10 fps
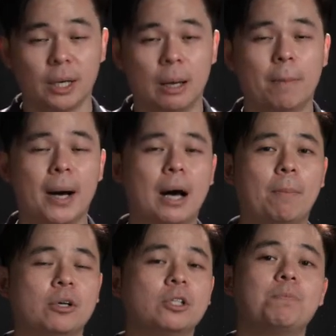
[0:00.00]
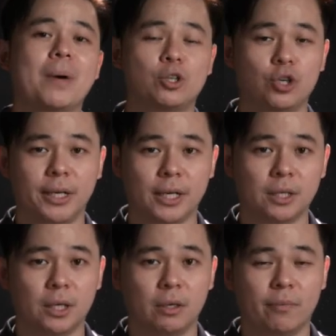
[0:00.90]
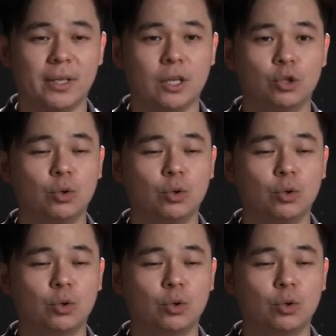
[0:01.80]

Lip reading: But how about special case? When they show,